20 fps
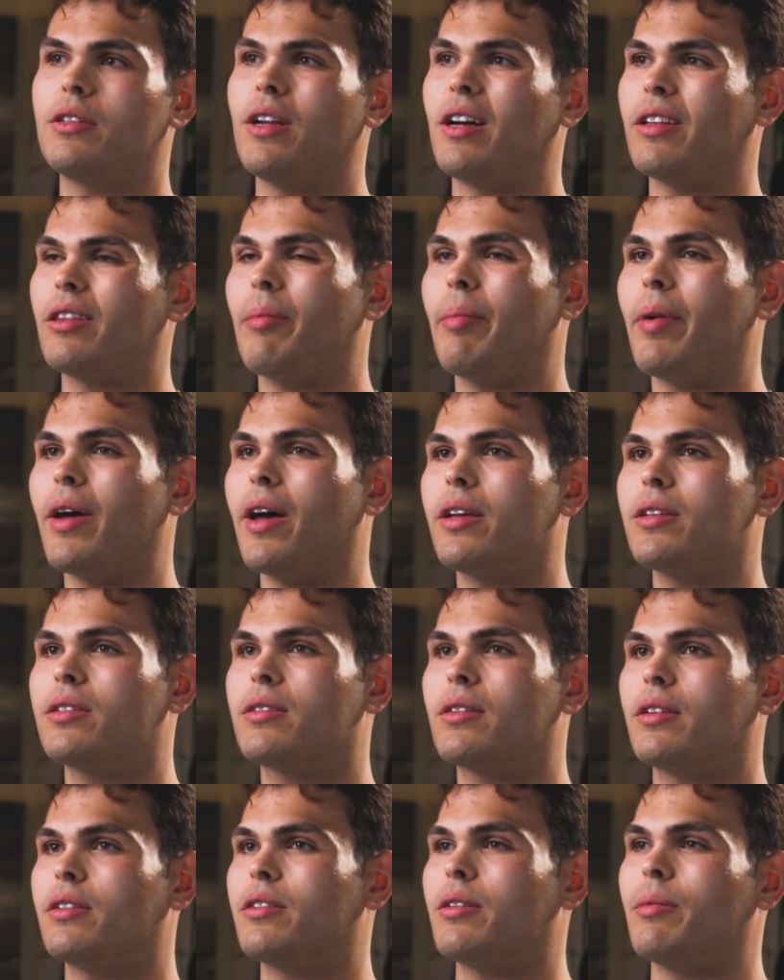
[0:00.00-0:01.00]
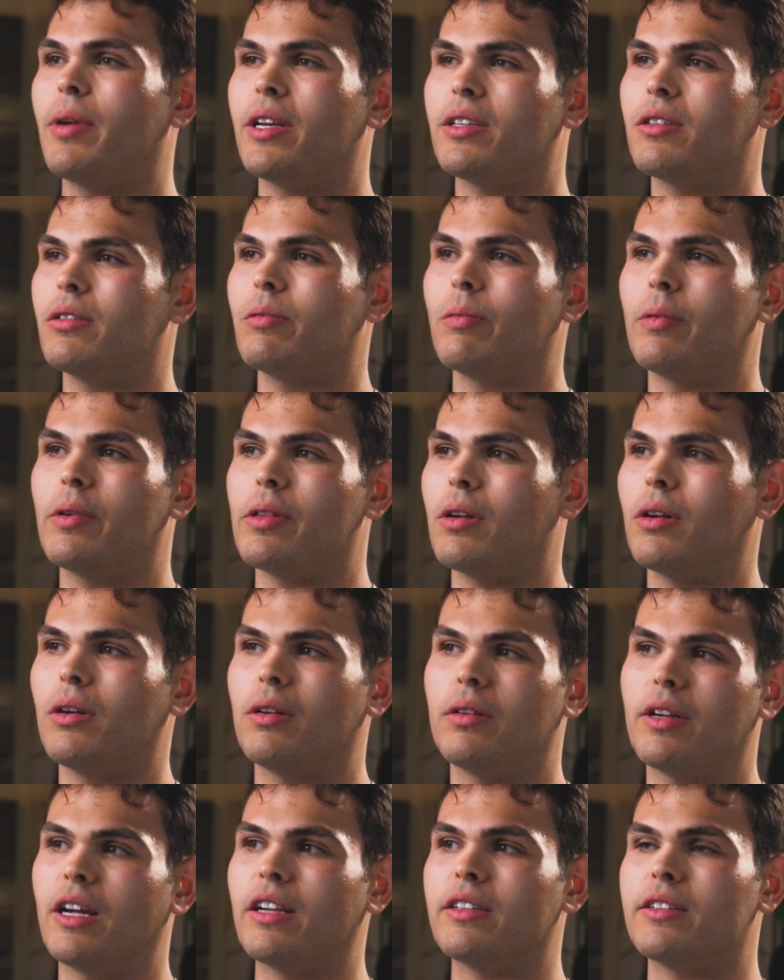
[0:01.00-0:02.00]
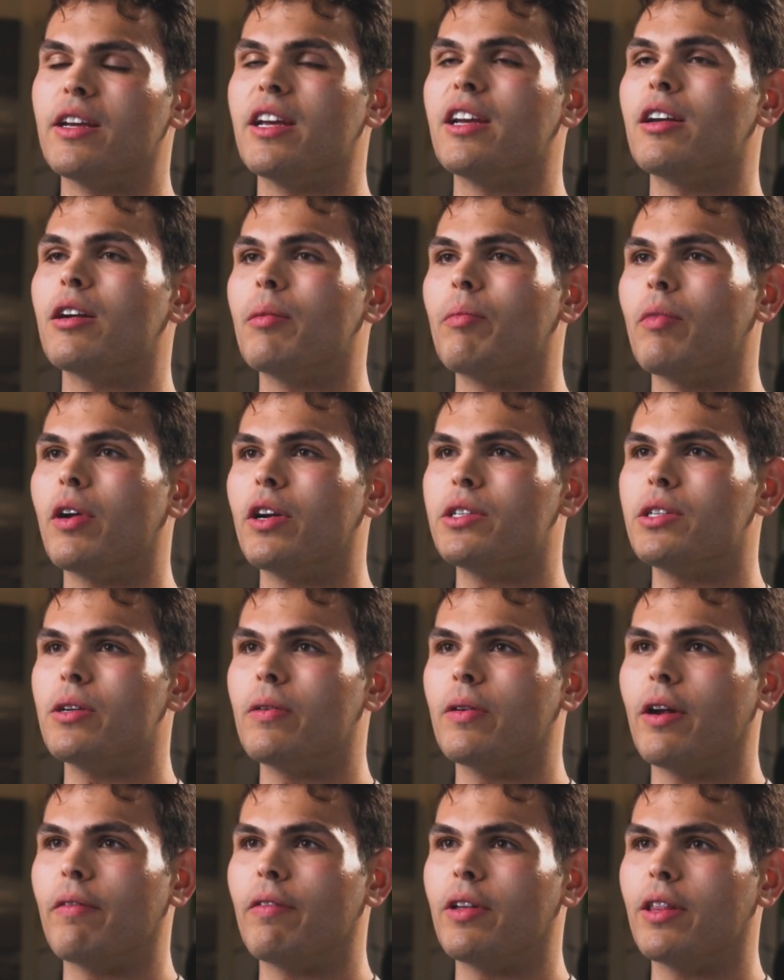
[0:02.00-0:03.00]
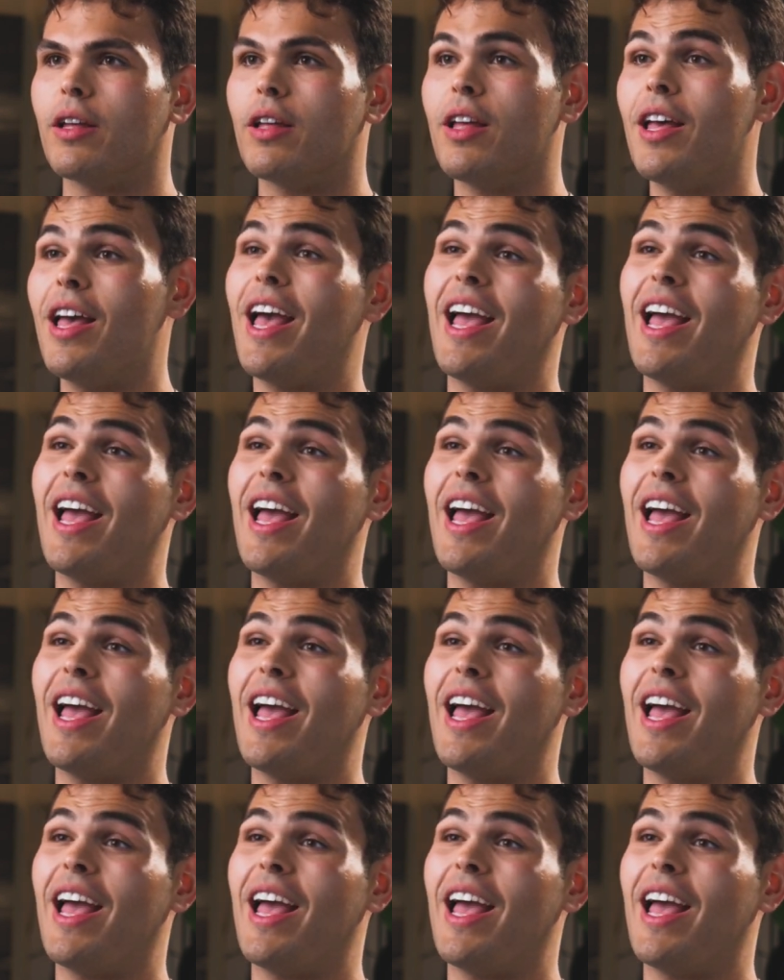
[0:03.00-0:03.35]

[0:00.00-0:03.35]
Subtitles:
not the best because it messes with your debt to income ratio and everything.